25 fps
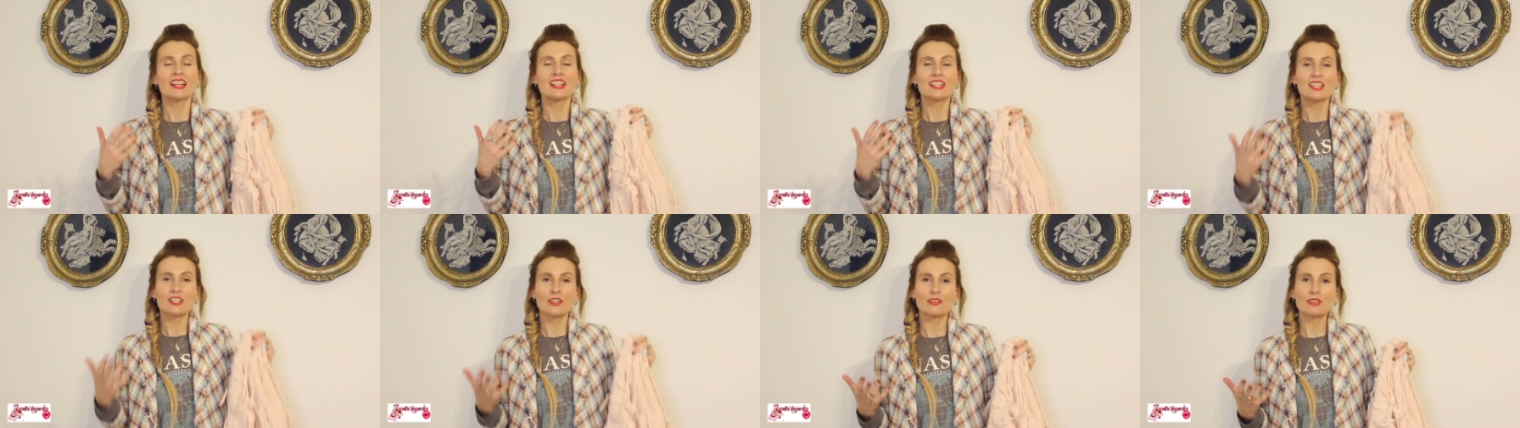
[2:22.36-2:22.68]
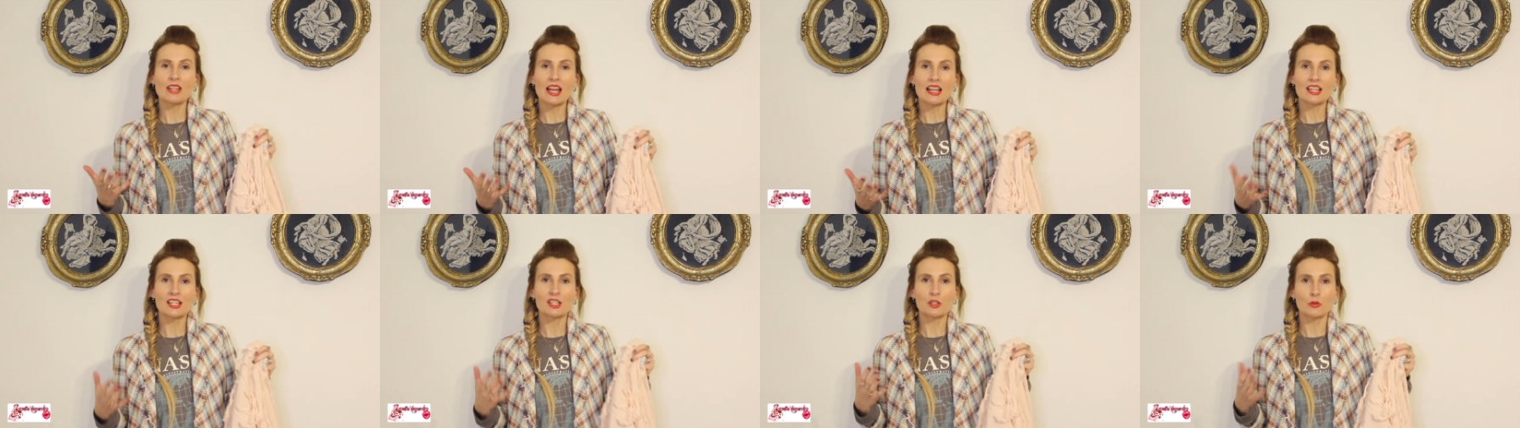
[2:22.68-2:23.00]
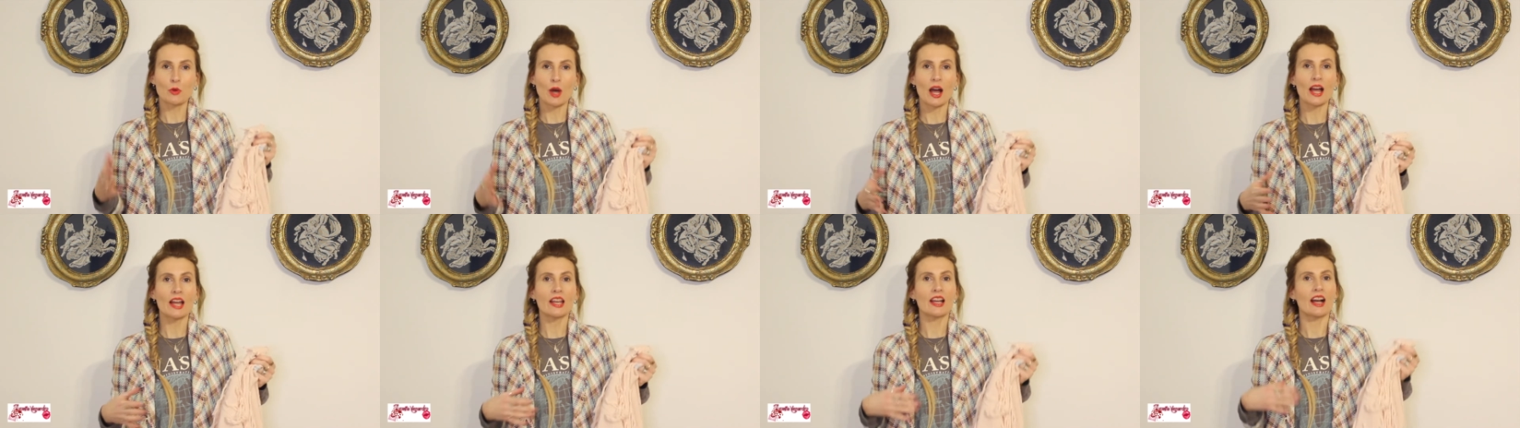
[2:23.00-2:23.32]
So that's
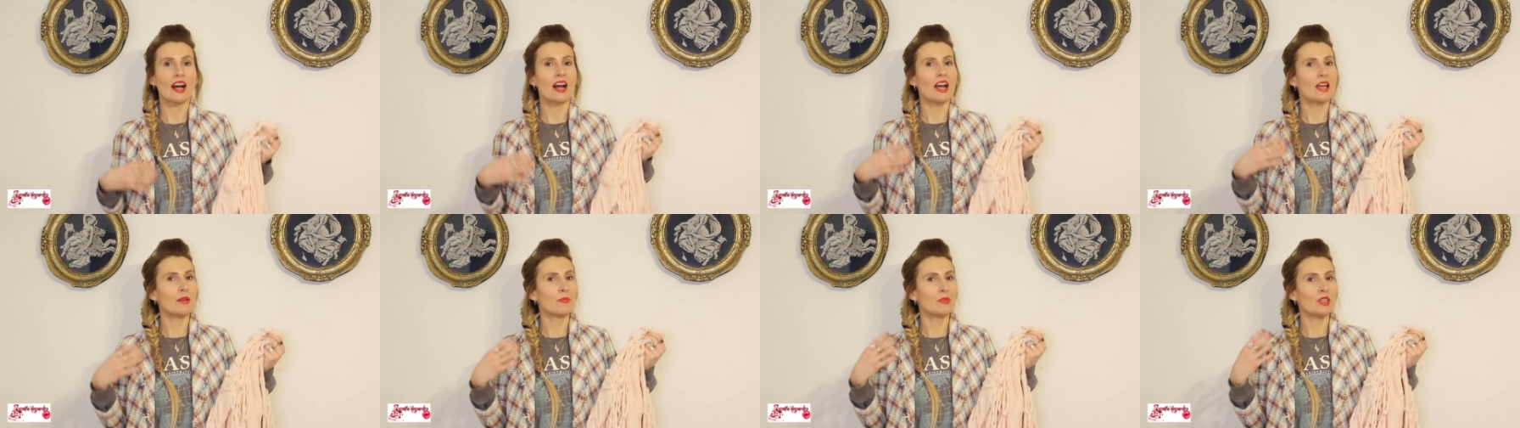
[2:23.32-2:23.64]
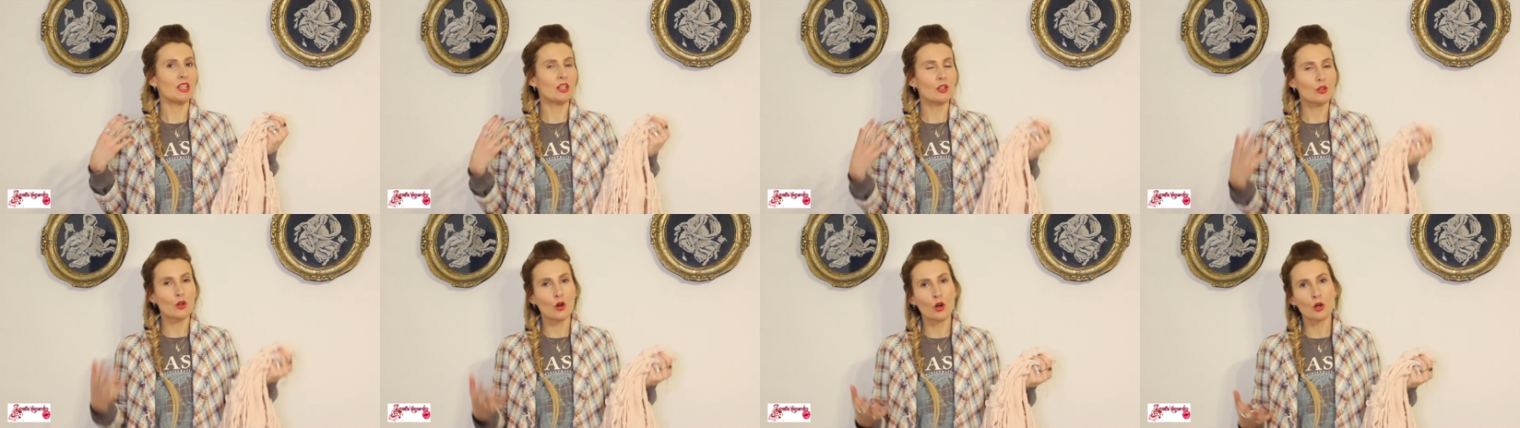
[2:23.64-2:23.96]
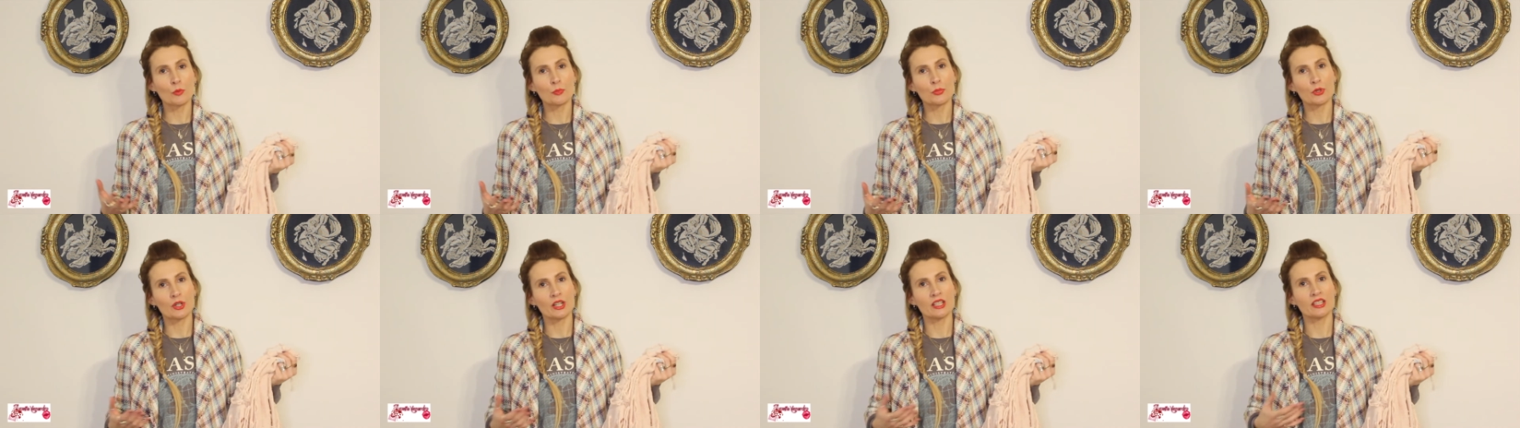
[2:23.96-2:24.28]
why I'm
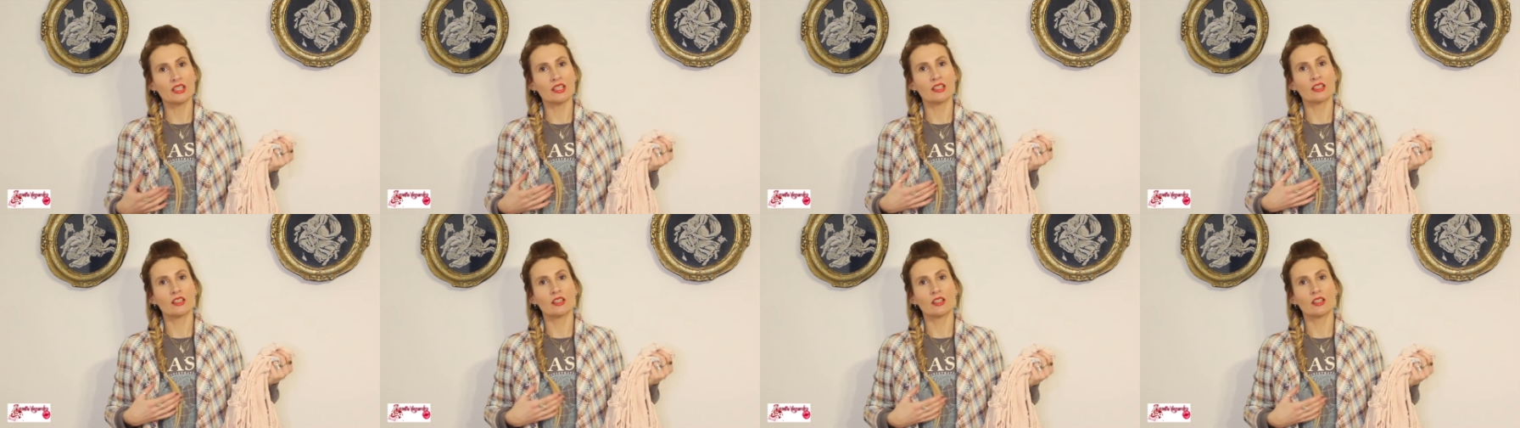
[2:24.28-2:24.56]
incorporating